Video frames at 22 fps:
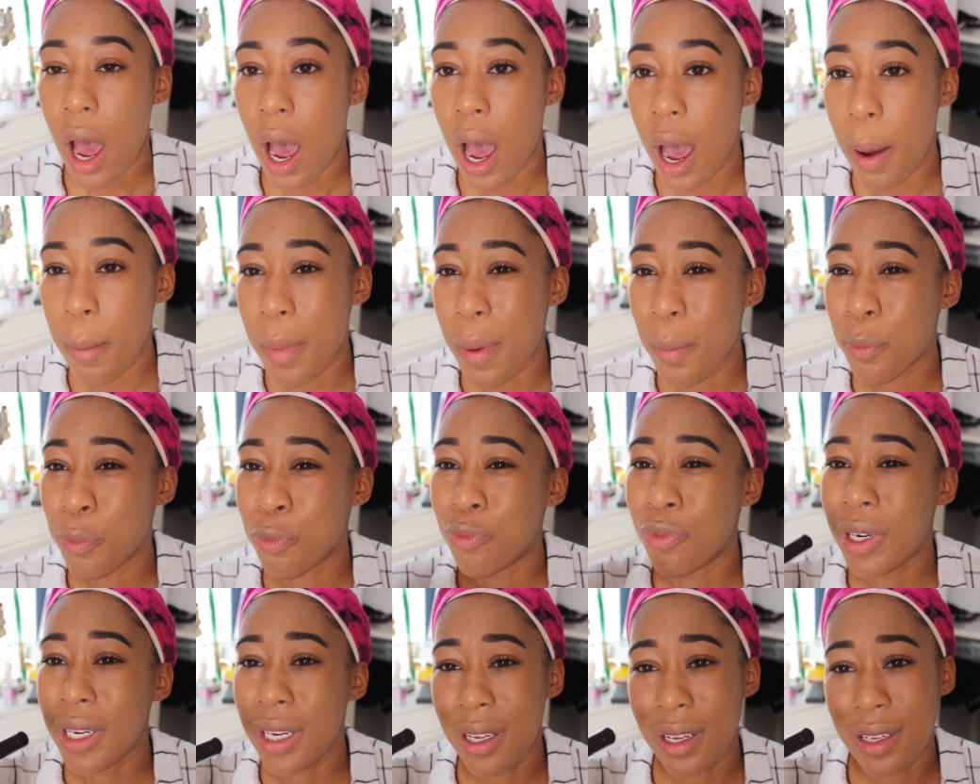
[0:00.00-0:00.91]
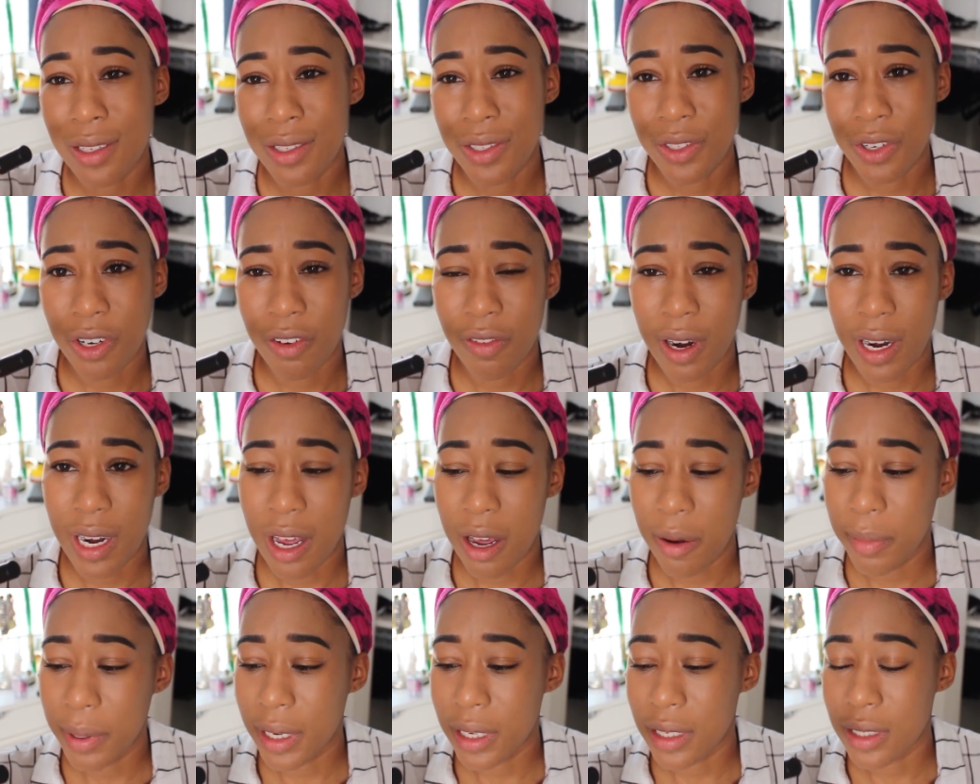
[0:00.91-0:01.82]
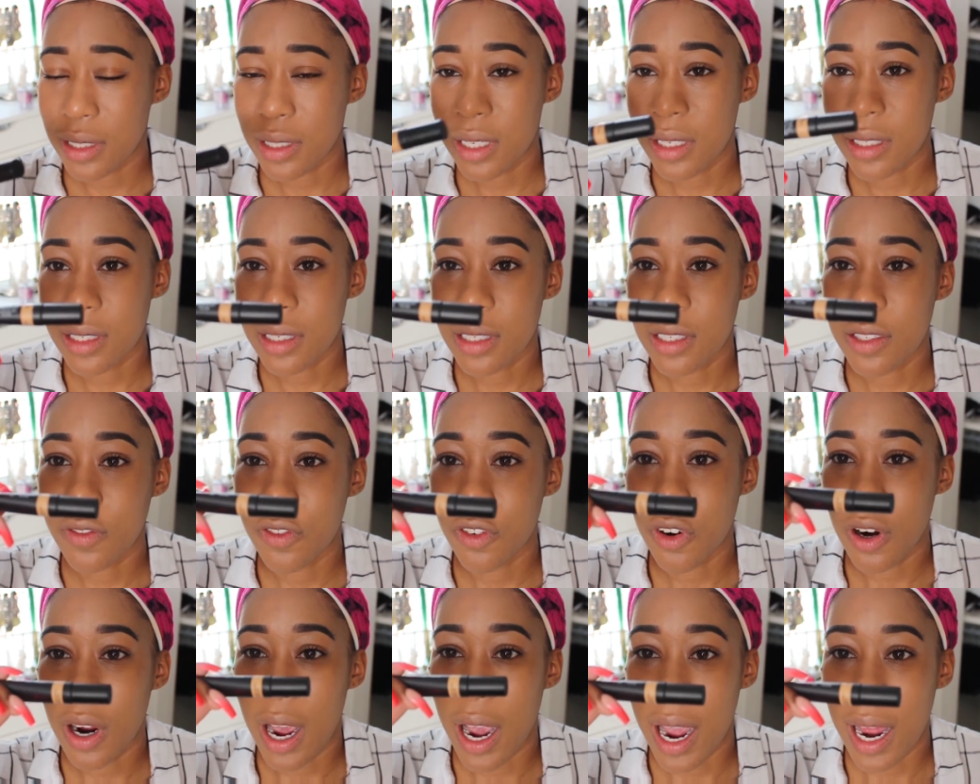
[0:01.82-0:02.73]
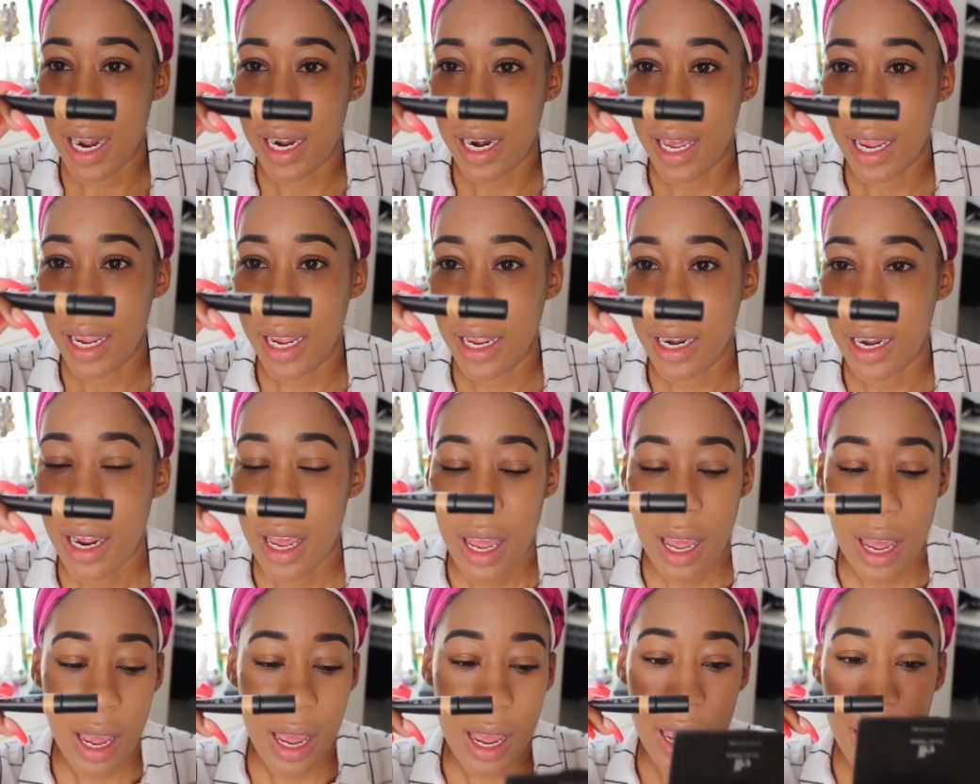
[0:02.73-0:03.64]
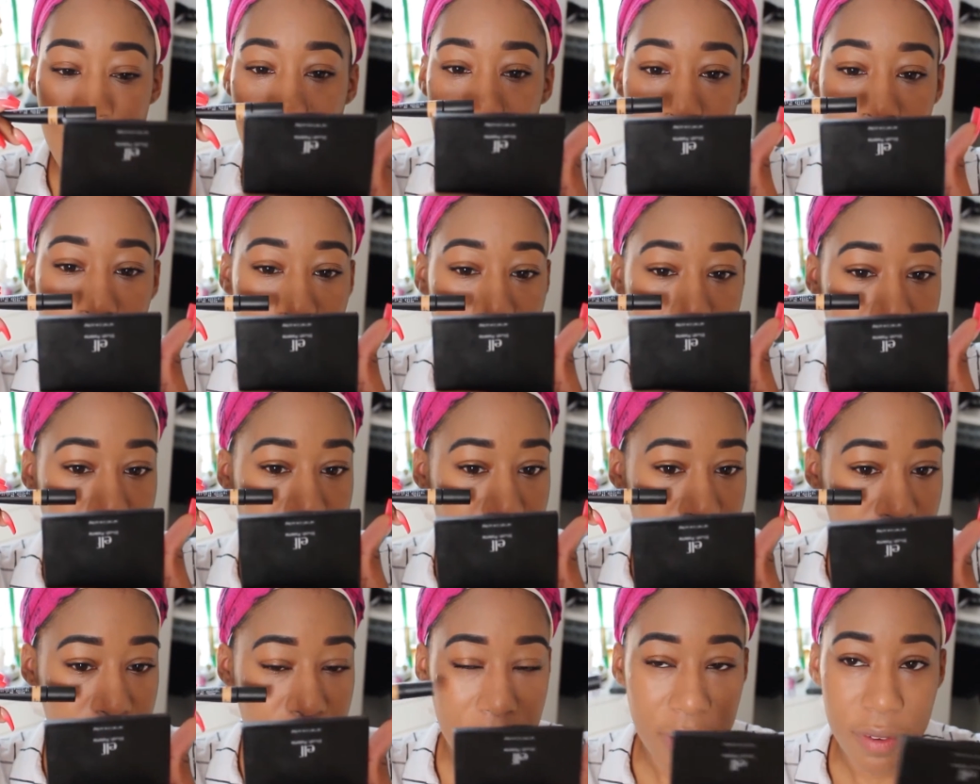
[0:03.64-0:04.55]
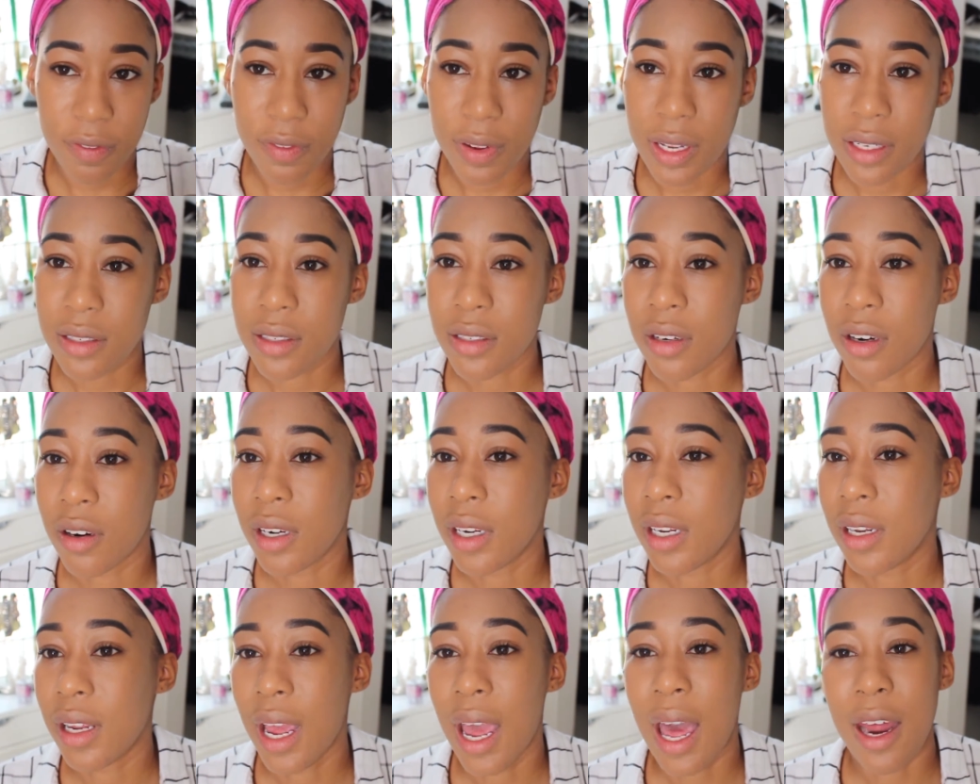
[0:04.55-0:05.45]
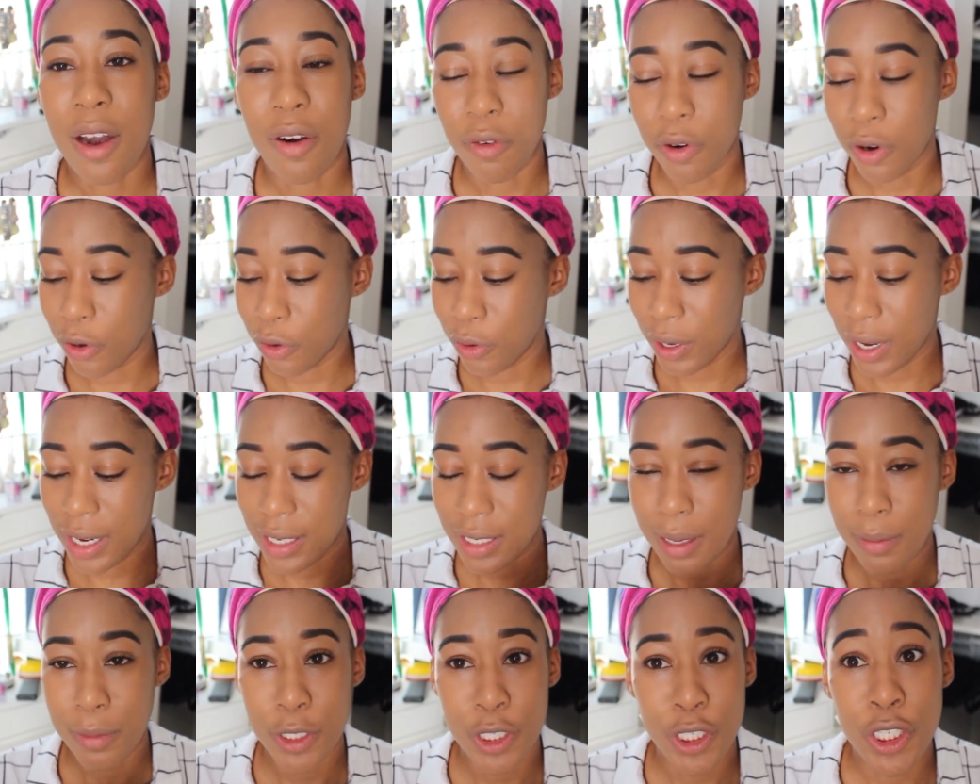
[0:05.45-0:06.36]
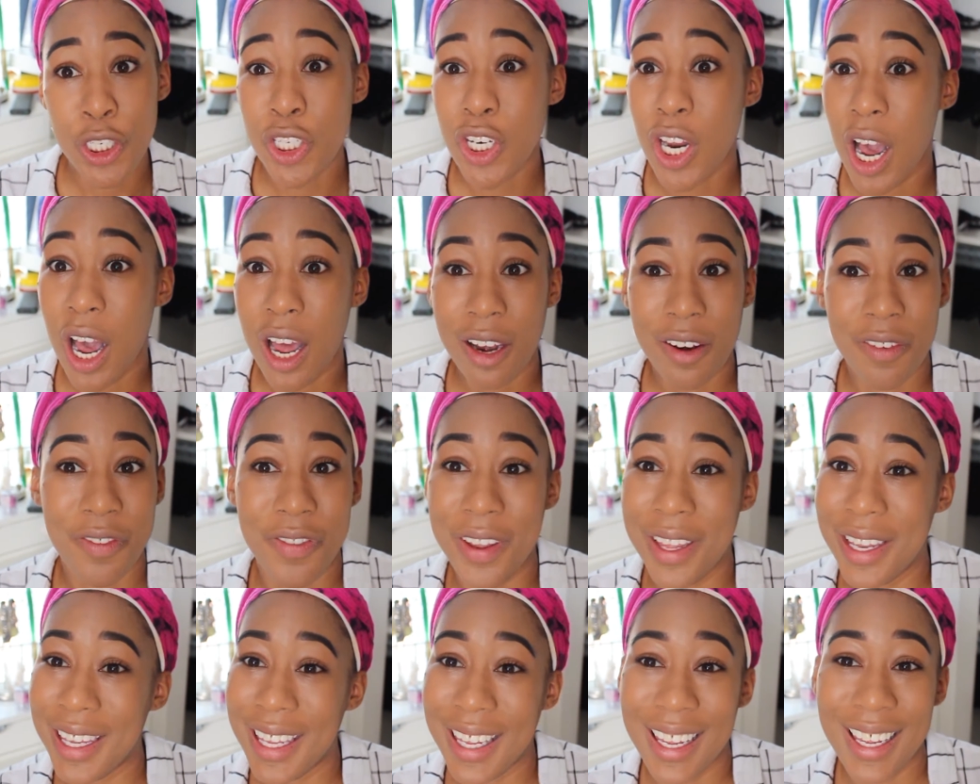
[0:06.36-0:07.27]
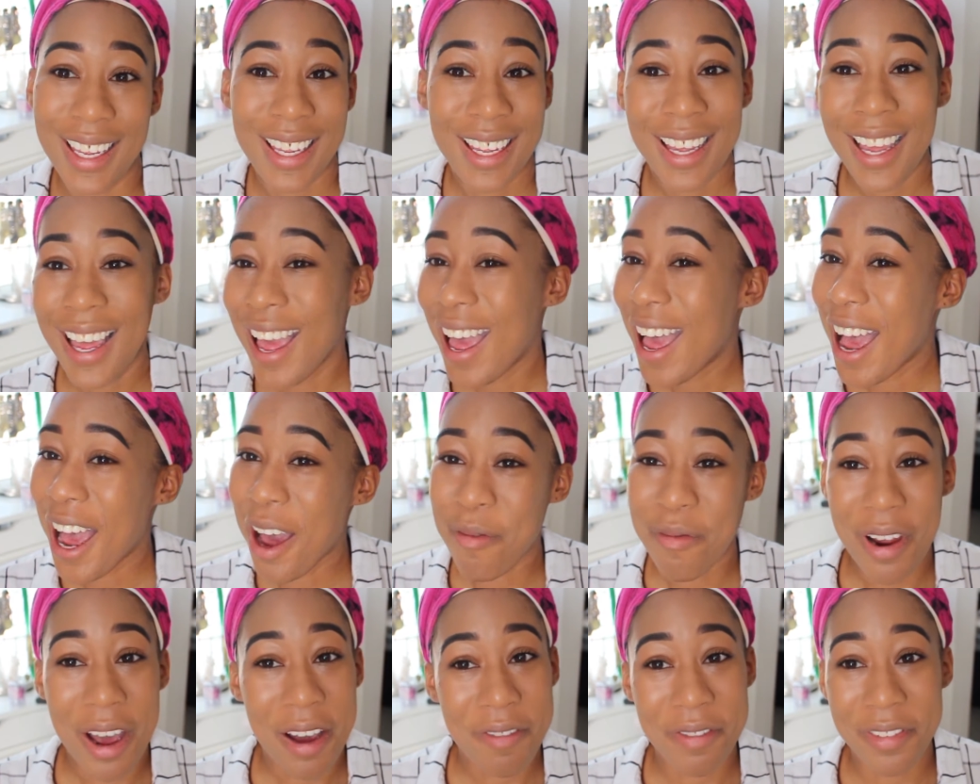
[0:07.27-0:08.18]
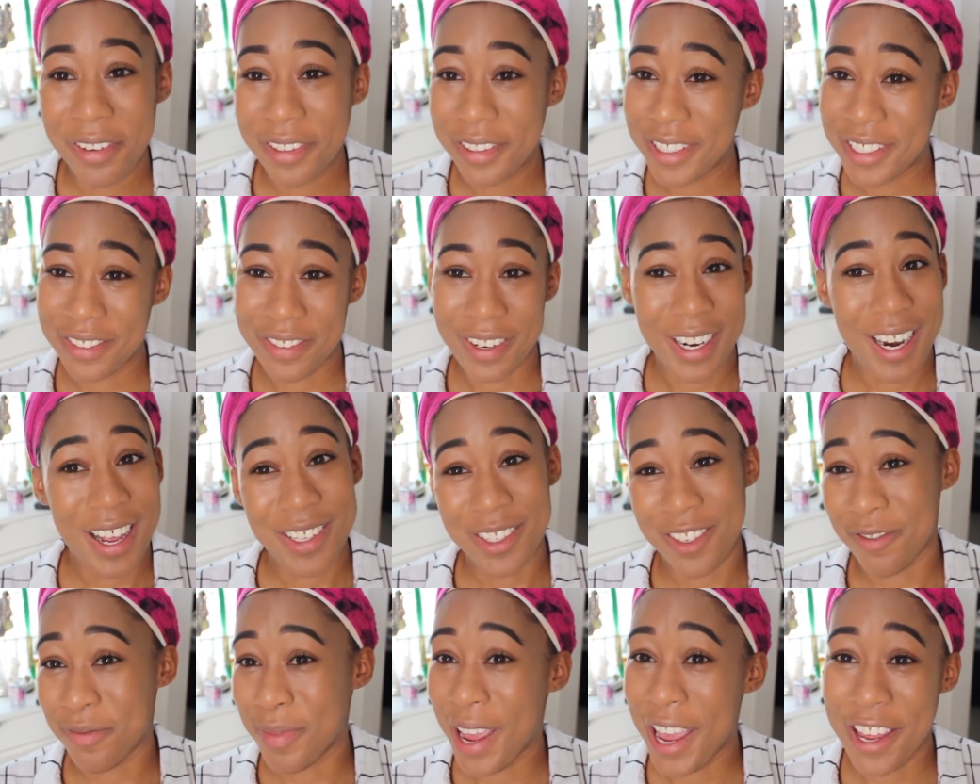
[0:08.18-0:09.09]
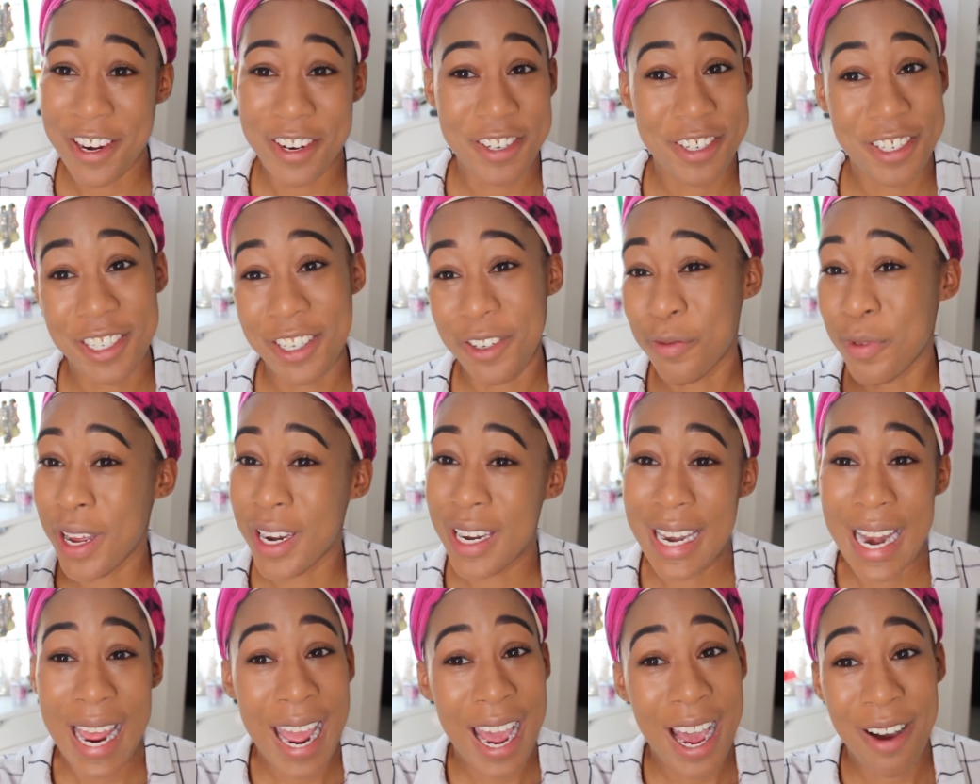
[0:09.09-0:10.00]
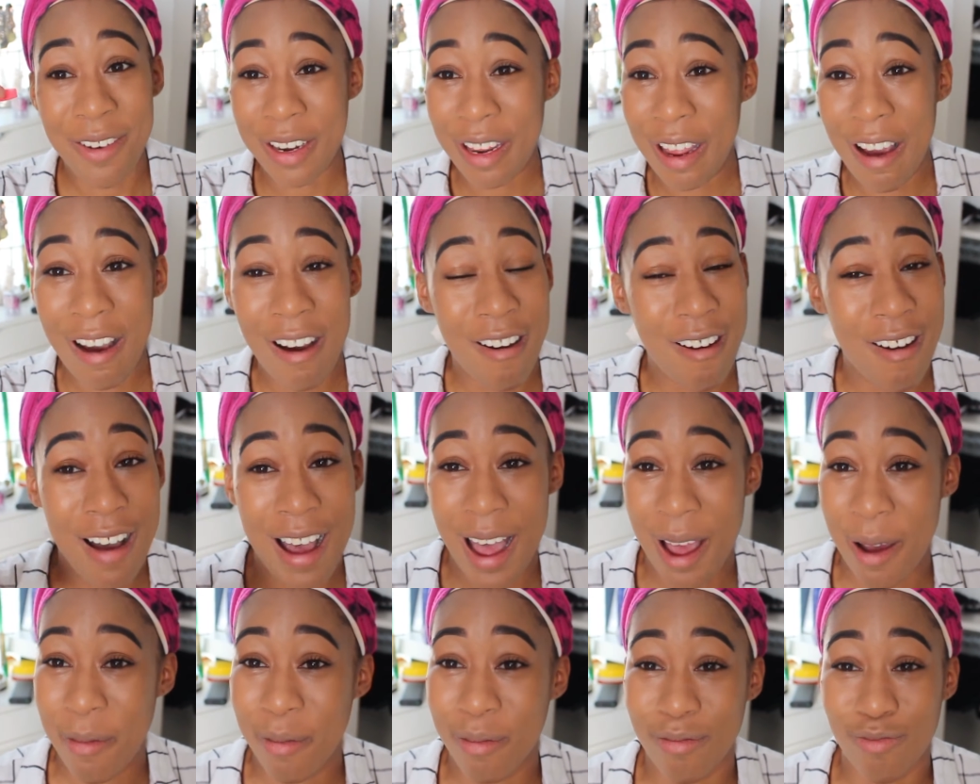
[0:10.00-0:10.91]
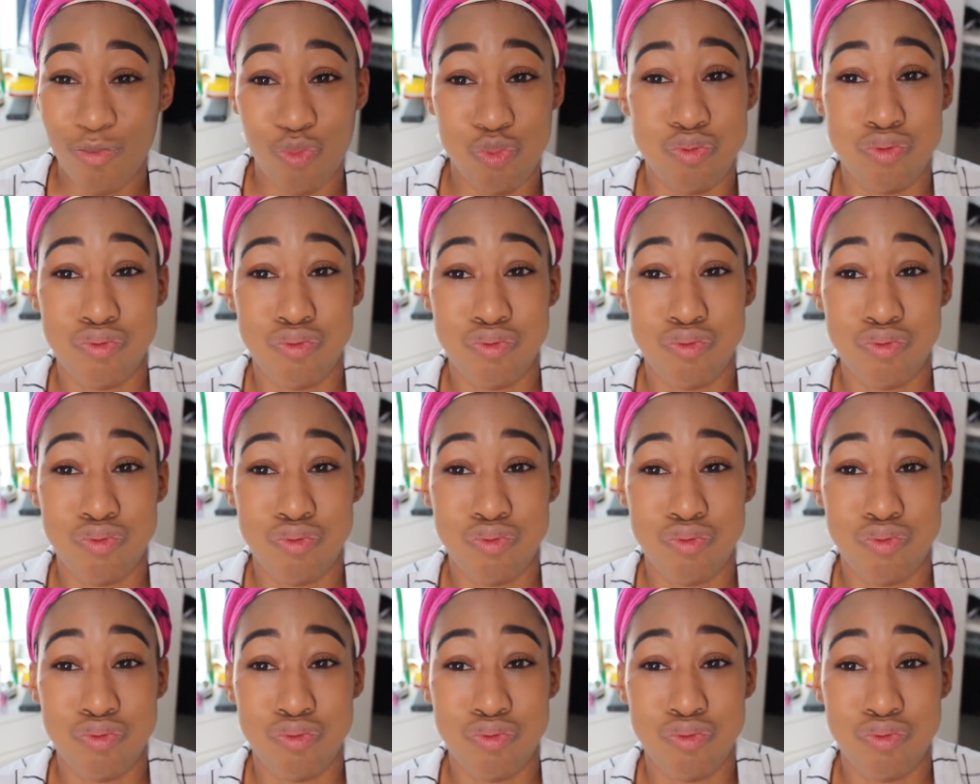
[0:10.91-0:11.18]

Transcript: Um, I'm really concerned right now because this is for a highlight and I feel like my face is already light. I don't know you guys. I'm just not feeling, I'm not feeling this right now. So if my energy went down y'all, um,